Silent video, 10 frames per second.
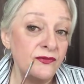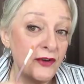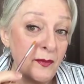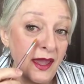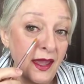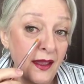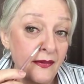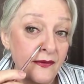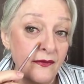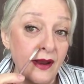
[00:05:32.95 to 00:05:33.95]
for me,
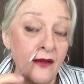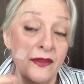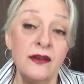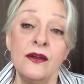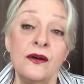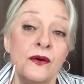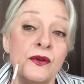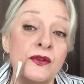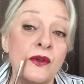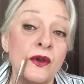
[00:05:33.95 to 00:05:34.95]
it's around the
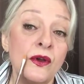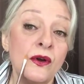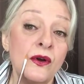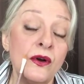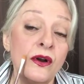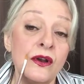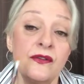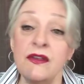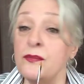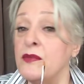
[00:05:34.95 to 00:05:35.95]
nose,
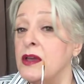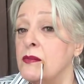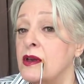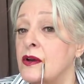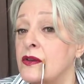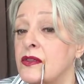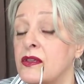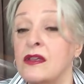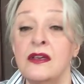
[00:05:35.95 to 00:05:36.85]
corners of my mouth,